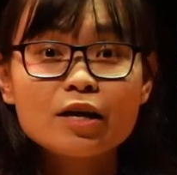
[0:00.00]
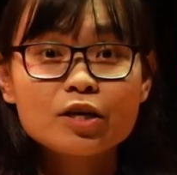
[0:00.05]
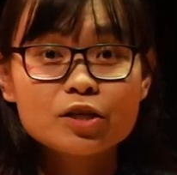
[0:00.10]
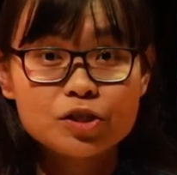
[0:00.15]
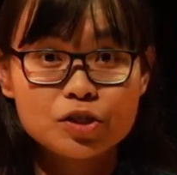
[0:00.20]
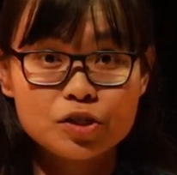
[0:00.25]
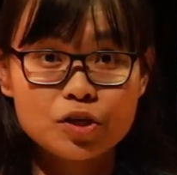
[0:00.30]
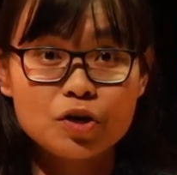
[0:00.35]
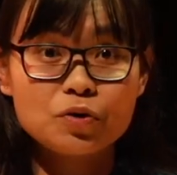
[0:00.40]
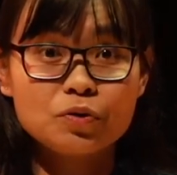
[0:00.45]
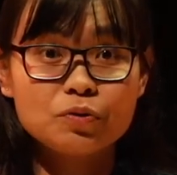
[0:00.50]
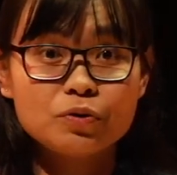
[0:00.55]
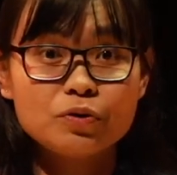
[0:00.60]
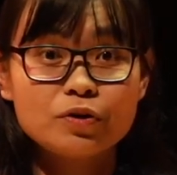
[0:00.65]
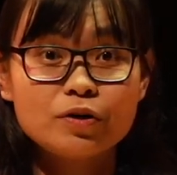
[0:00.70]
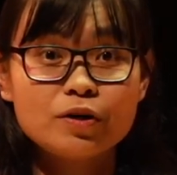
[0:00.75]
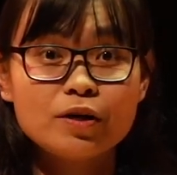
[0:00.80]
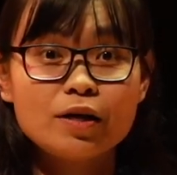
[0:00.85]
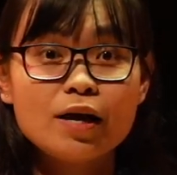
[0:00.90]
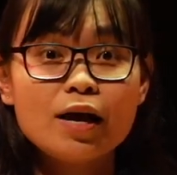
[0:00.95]
So
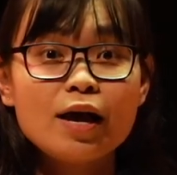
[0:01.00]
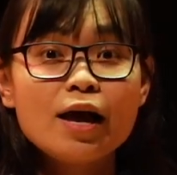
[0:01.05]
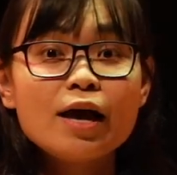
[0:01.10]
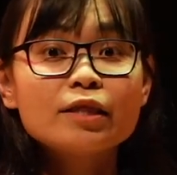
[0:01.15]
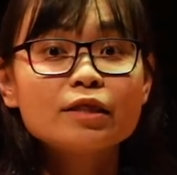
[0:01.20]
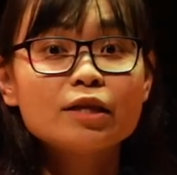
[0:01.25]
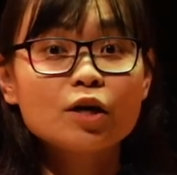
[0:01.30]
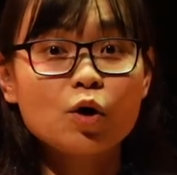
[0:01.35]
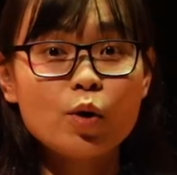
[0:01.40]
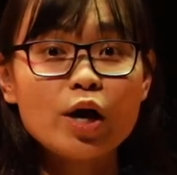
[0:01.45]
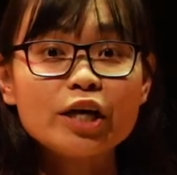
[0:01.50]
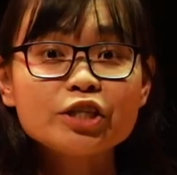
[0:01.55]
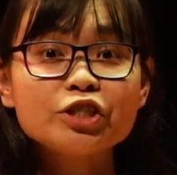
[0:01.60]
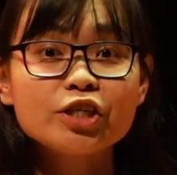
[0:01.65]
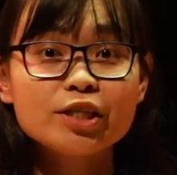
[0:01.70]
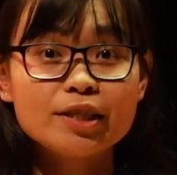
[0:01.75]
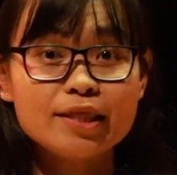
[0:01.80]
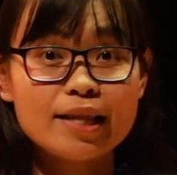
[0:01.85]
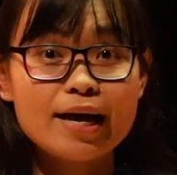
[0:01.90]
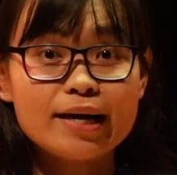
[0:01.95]
the
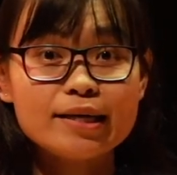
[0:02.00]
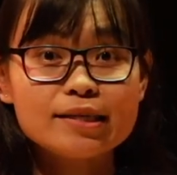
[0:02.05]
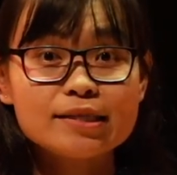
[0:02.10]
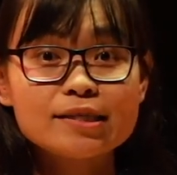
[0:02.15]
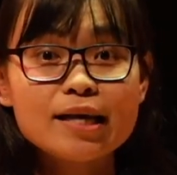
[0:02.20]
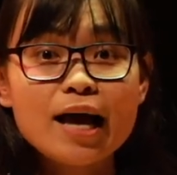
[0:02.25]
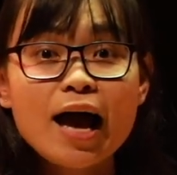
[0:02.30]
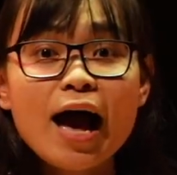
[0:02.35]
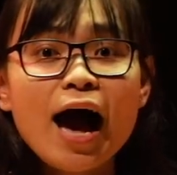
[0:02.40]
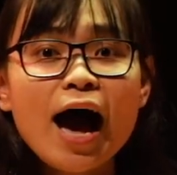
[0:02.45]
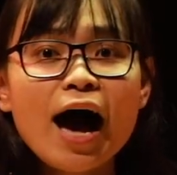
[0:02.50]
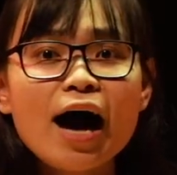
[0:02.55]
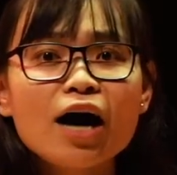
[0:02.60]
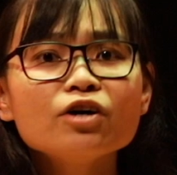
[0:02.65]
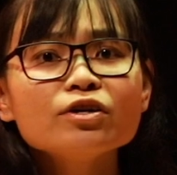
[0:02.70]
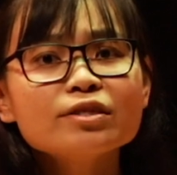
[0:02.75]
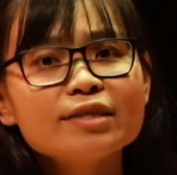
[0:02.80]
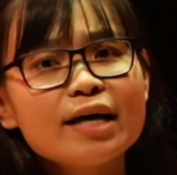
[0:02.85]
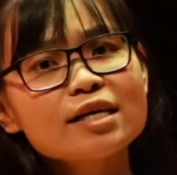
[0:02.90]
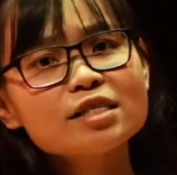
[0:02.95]
question lies,
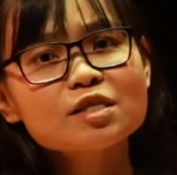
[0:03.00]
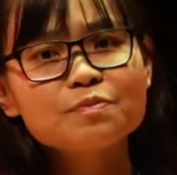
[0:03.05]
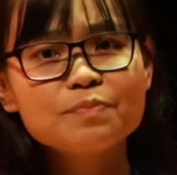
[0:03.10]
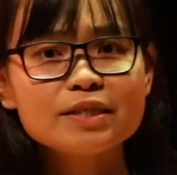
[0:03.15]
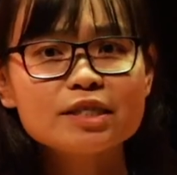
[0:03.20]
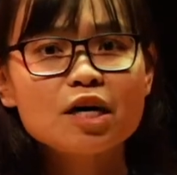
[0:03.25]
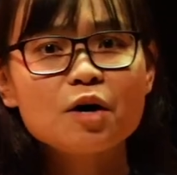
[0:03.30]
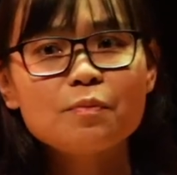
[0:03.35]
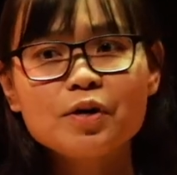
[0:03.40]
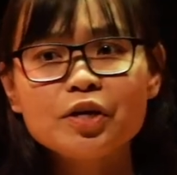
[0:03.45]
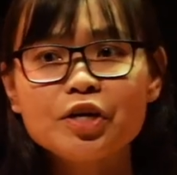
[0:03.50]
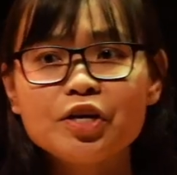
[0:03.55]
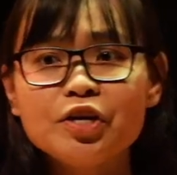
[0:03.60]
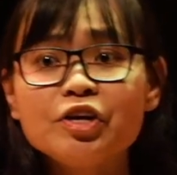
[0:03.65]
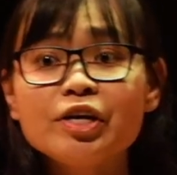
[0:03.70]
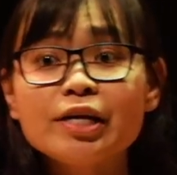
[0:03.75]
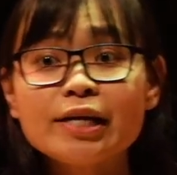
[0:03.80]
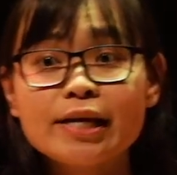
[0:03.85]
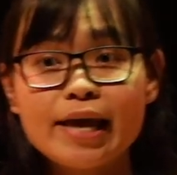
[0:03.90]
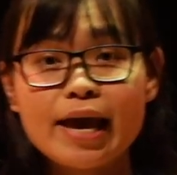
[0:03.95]
how does methyl
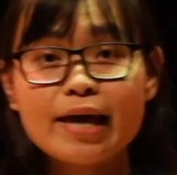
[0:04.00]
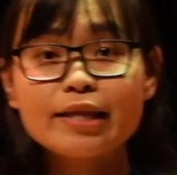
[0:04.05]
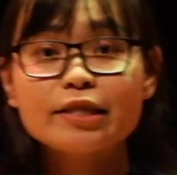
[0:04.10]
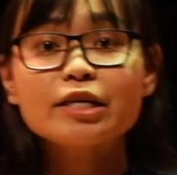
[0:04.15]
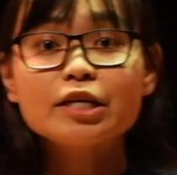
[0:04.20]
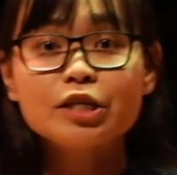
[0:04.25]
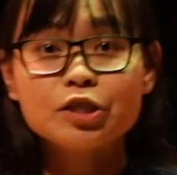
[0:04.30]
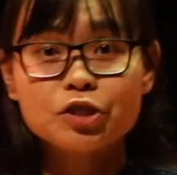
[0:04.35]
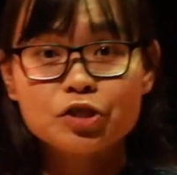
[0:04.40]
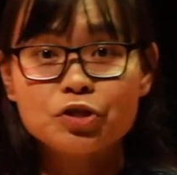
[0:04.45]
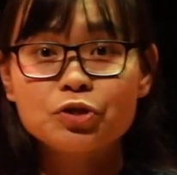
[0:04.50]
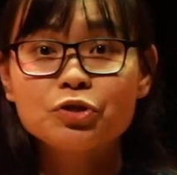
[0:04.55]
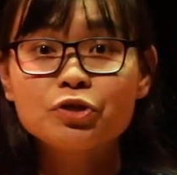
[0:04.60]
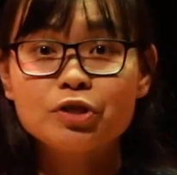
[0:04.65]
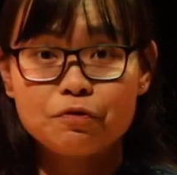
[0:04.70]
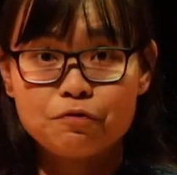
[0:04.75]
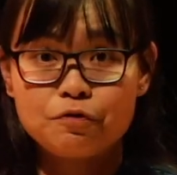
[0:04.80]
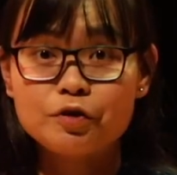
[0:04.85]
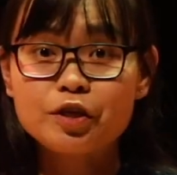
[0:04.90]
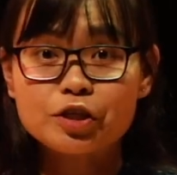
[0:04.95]
mercury get into
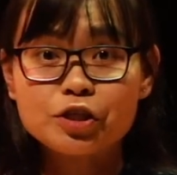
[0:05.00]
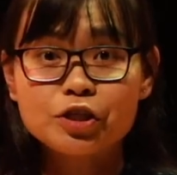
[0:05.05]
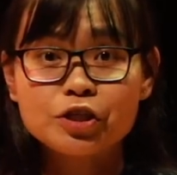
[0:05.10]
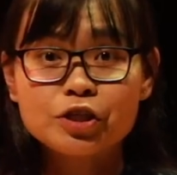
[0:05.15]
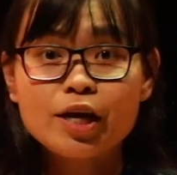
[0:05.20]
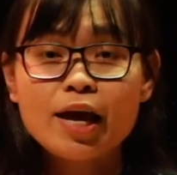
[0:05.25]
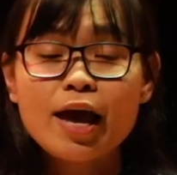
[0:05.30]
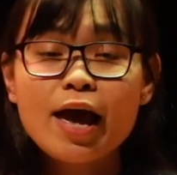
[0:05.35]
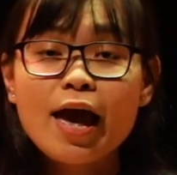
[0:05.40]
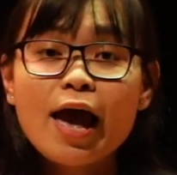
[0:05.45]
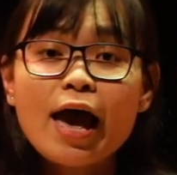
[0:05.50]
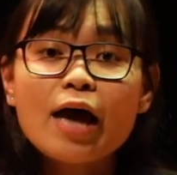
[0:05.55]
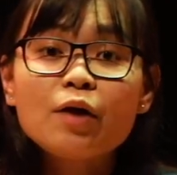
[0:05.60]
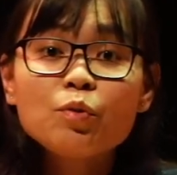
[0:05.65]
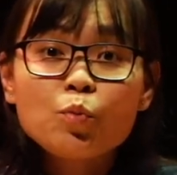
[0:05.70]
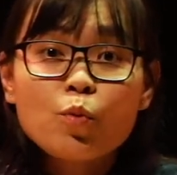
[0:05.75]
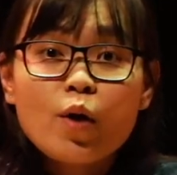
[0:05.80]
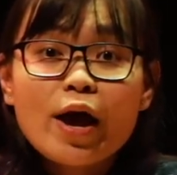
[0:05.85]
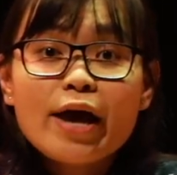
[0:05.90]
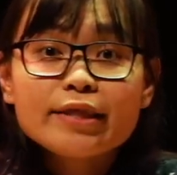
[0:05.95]
the fish?
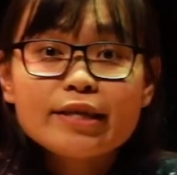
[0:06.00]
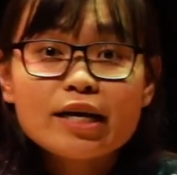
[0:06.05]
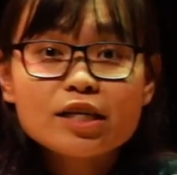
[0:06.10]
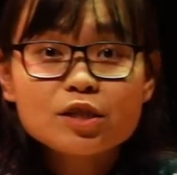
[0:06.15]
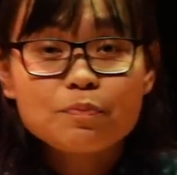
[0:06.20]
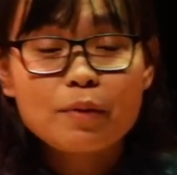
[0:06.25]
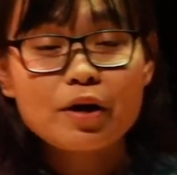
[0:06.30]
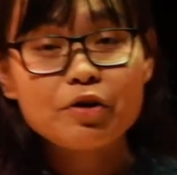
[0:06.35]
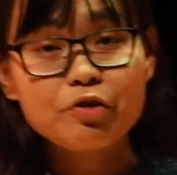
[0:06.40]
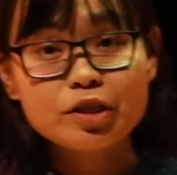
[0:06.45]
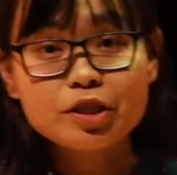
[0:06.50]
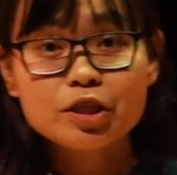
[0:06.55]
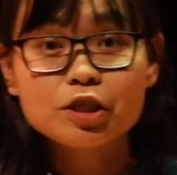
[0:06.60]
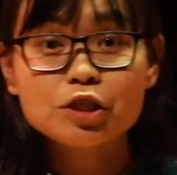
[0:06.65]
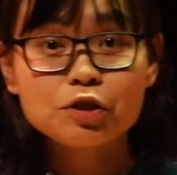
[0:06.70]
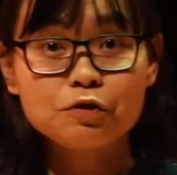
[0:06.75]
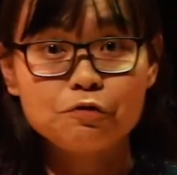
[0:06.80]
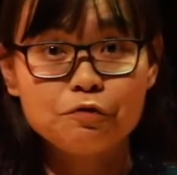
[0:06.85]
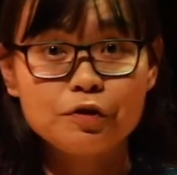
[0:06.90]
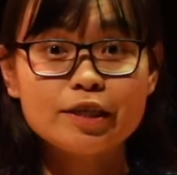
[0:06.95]
And where does my
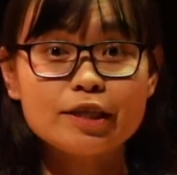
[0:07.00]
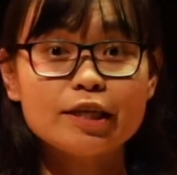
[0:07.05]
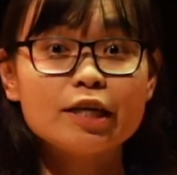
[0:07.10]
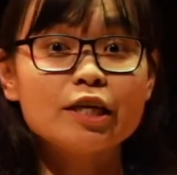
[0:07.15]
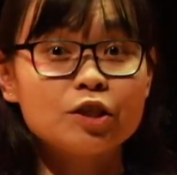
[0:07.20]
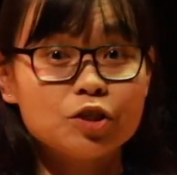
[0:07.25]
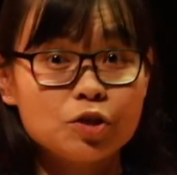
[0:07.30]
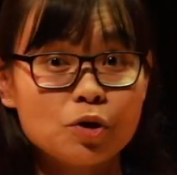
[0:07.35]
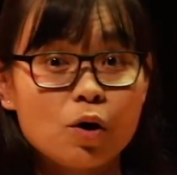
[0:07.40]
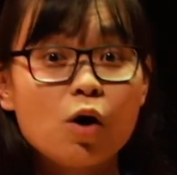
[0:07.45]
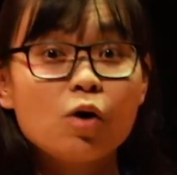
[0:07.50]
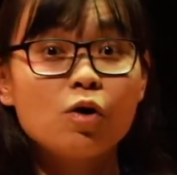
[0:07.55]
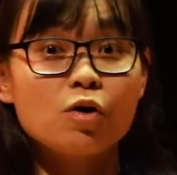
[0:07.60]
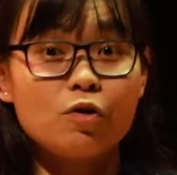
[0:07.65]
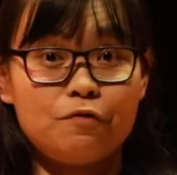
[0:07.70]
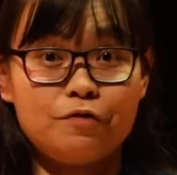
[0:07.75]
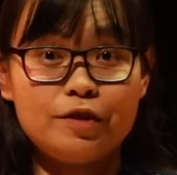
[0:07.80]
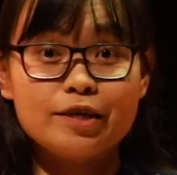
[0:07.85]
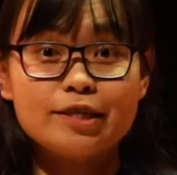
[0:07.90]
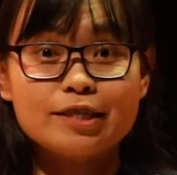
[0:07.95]
research fit into all
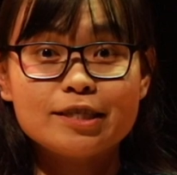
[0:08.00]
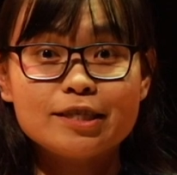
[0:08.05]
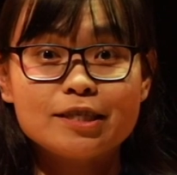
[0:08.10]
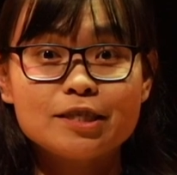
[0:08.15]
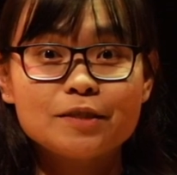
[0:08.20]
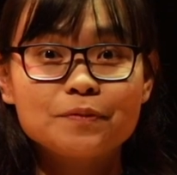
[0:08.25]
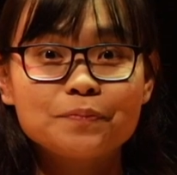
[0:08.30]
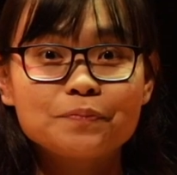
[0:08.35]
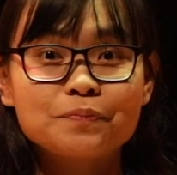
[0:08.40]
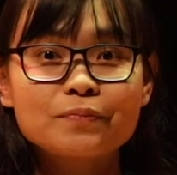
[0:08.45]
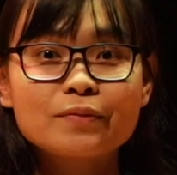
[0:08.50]
of this?